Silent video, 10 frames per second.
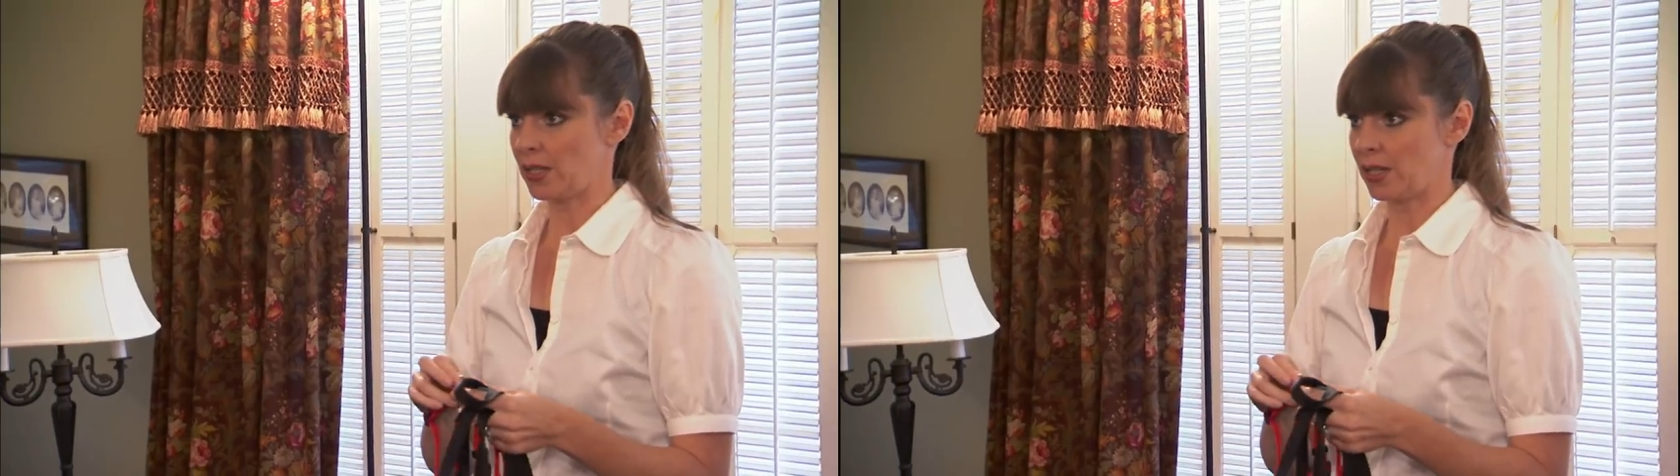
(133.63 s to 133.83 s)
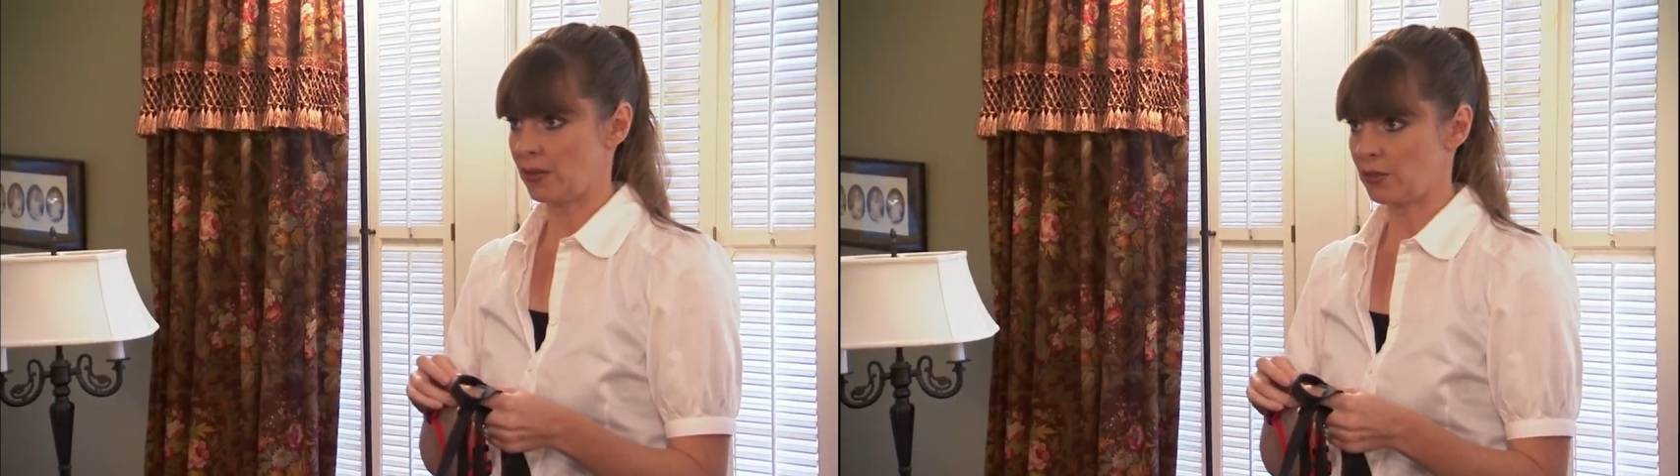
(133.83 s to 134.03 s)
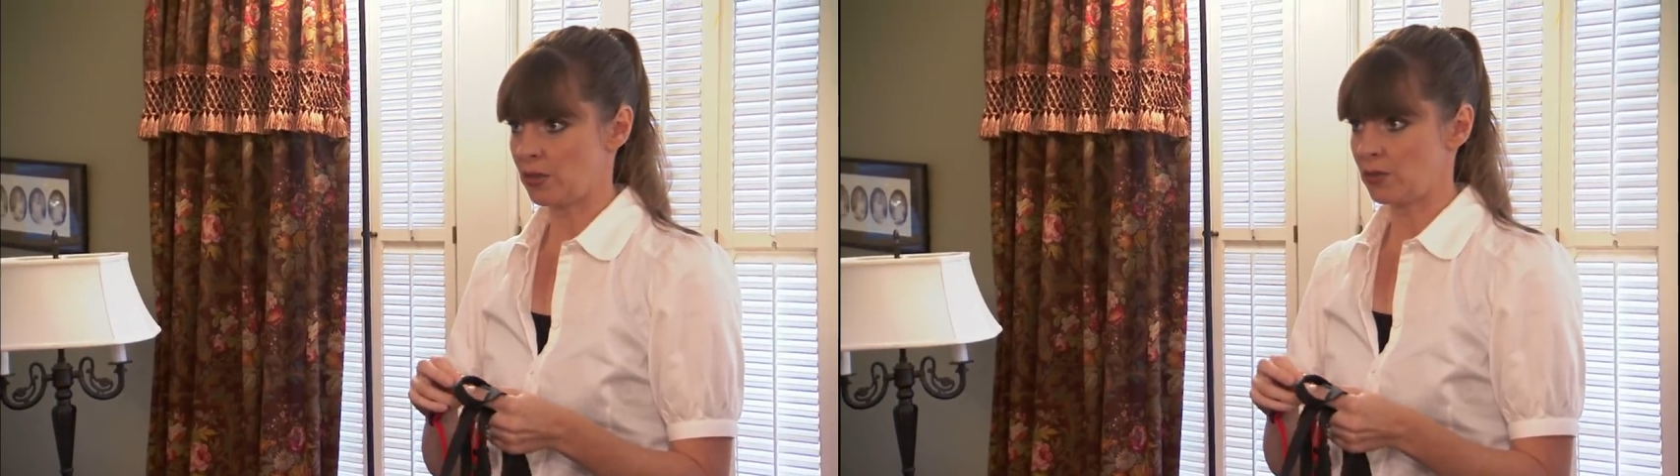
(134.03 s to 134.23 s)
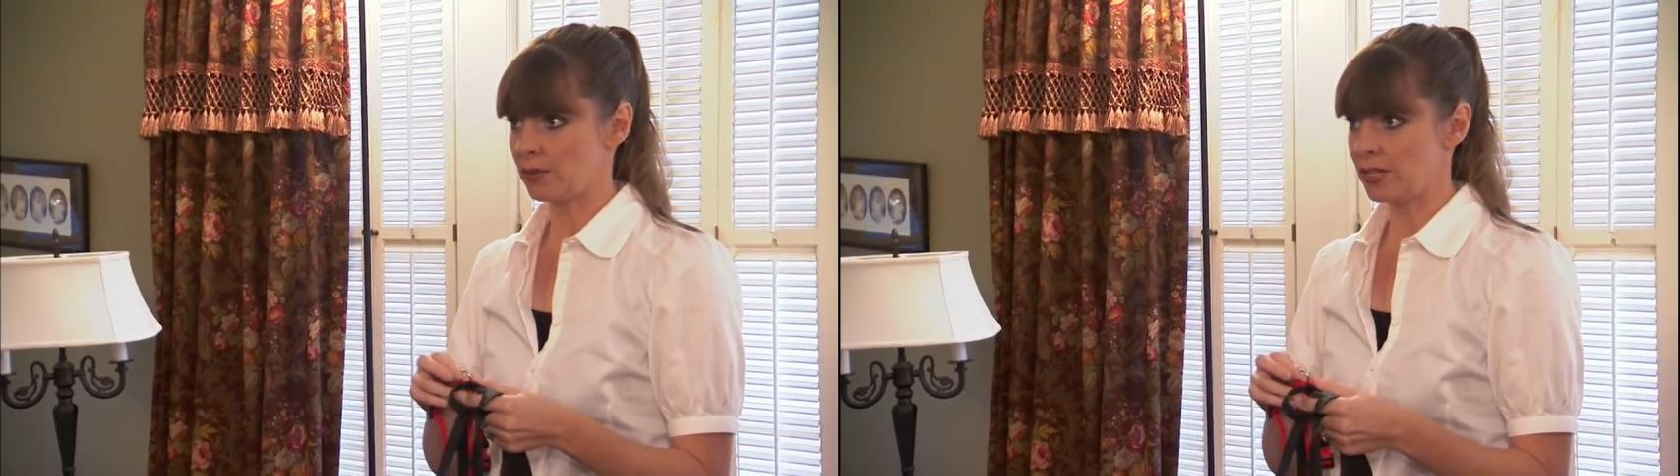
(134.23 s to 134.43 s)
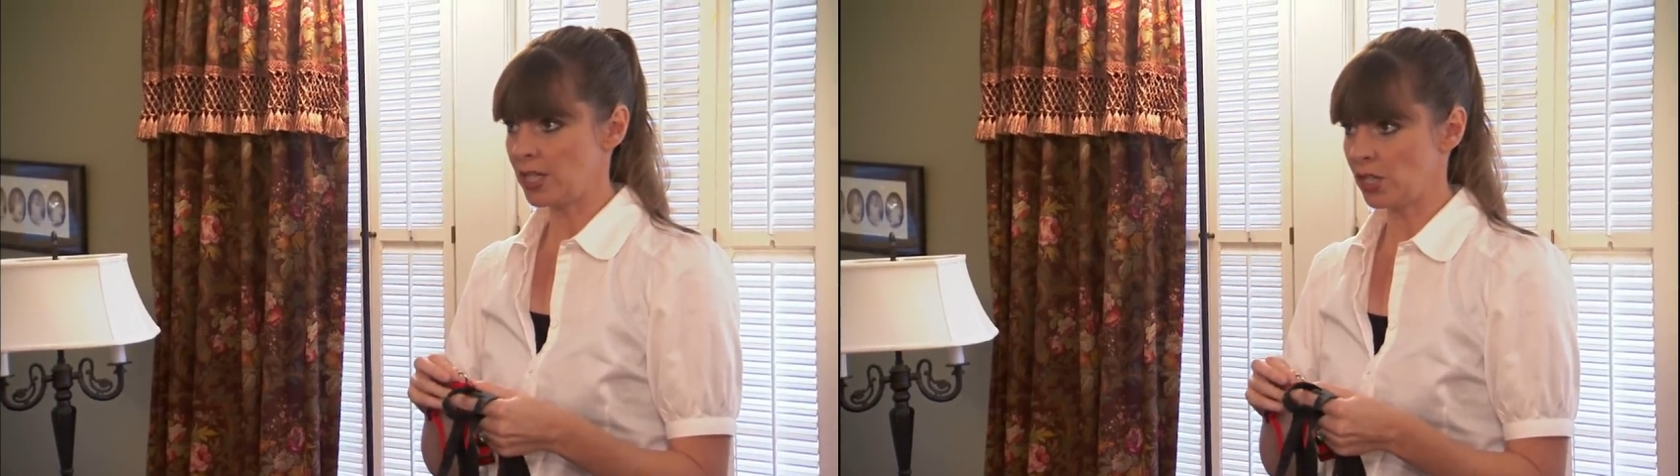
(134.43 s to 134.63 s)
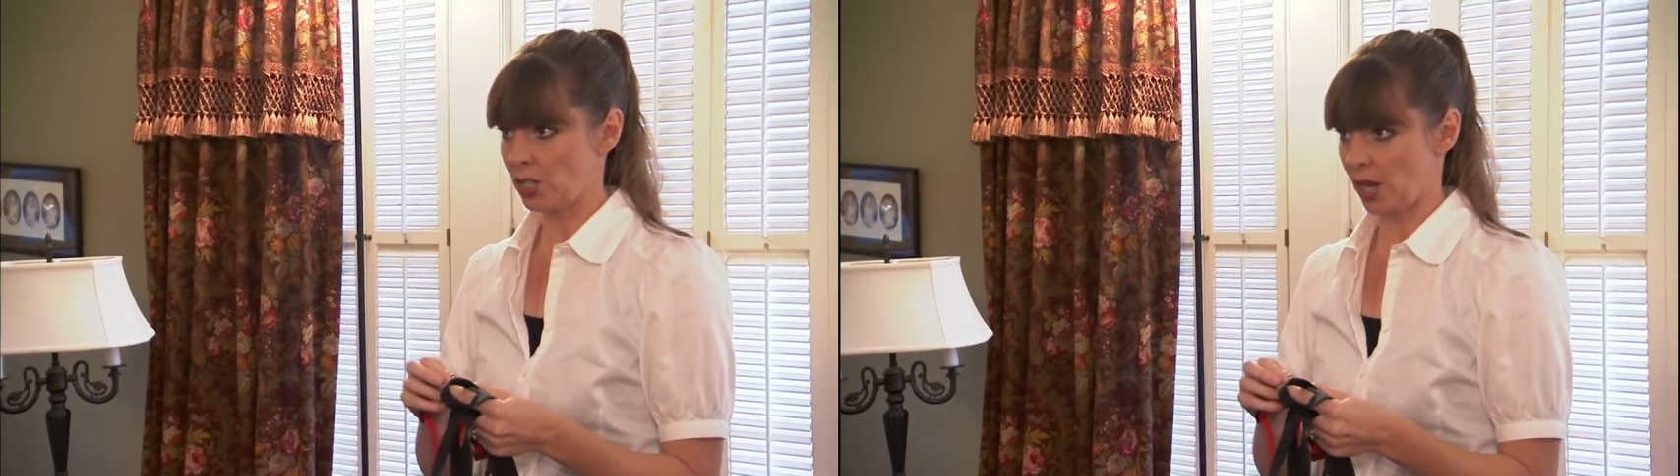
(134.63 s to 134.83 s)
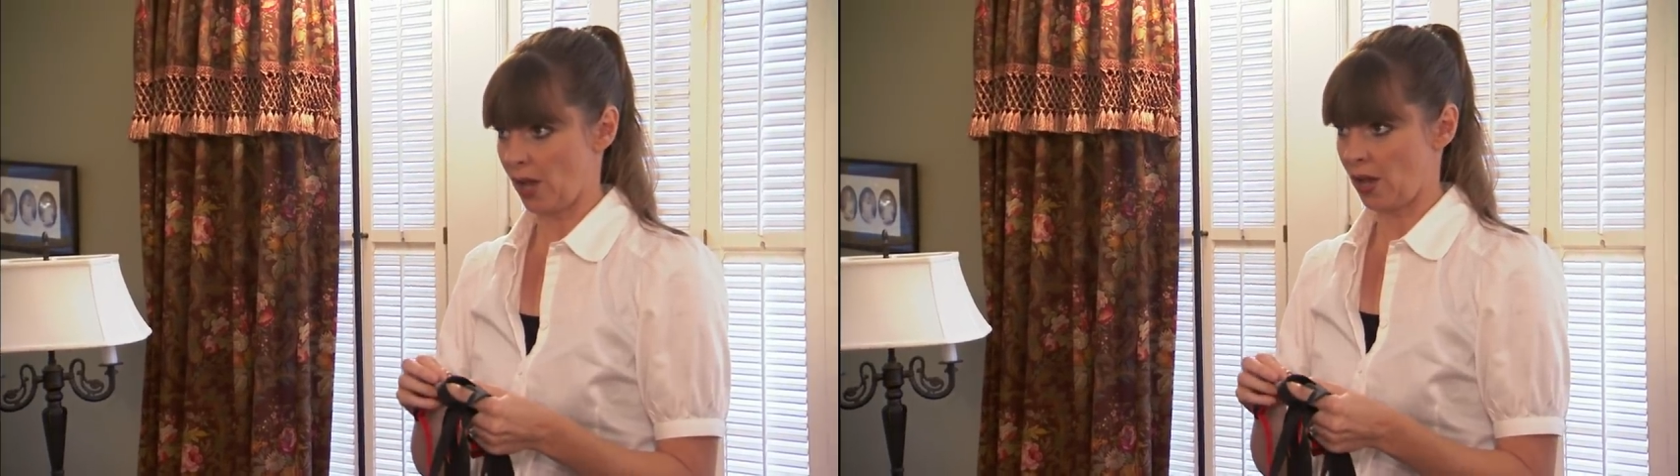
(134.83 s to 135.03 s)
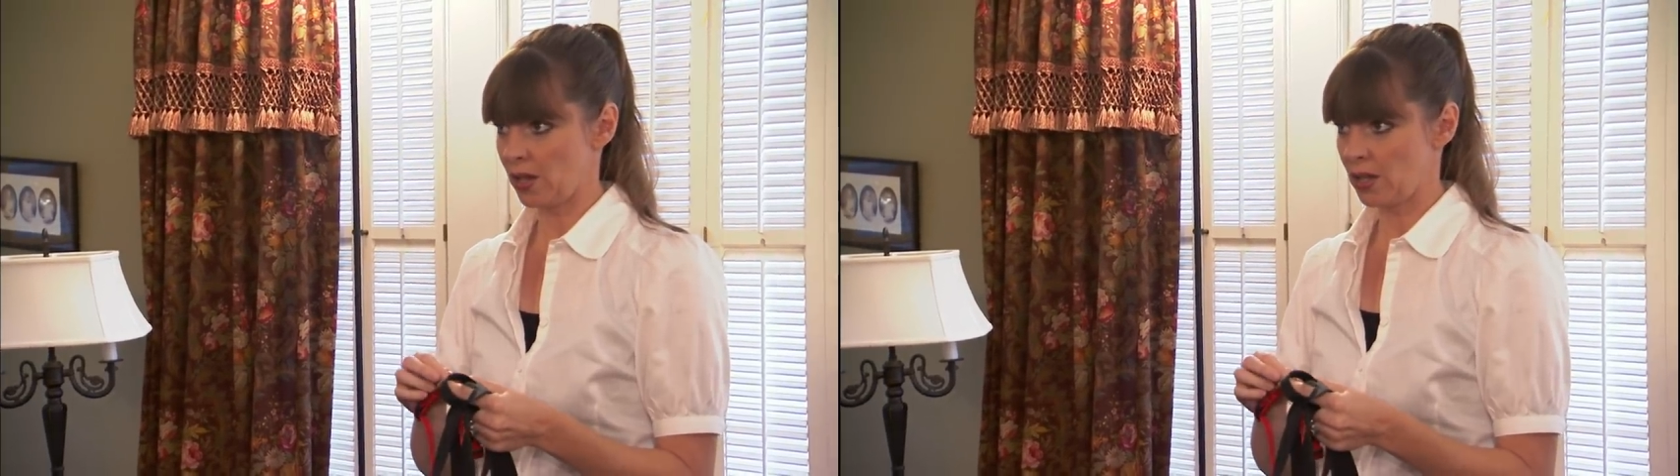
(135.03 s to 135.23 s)
to have you leash
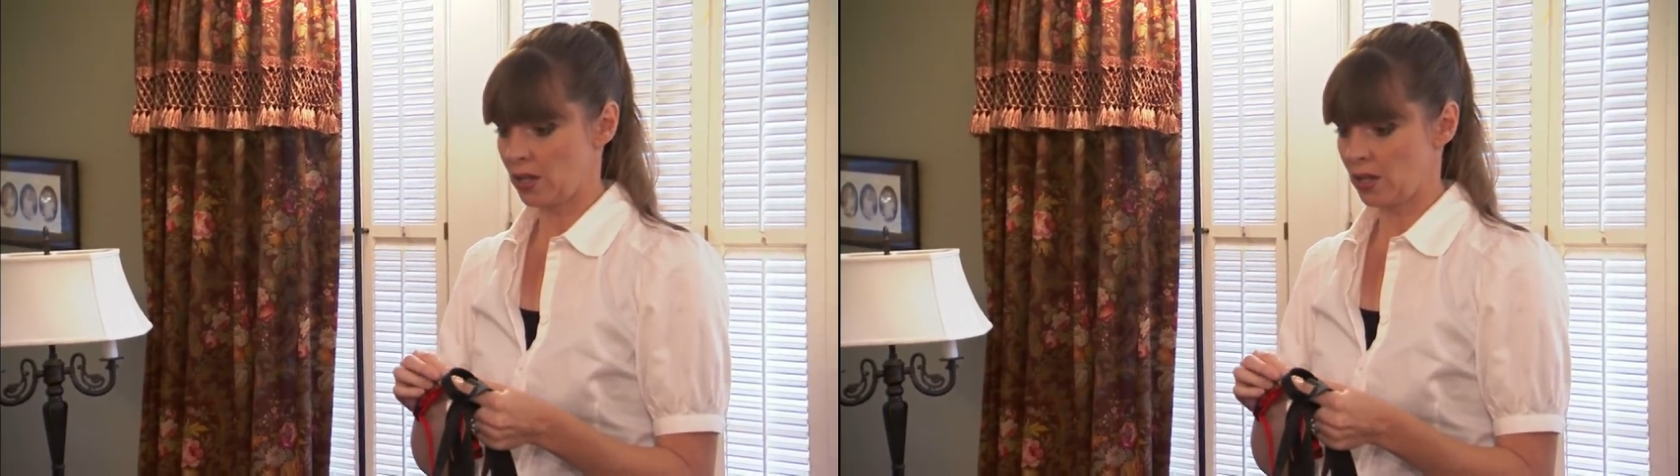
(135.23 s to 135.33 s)
her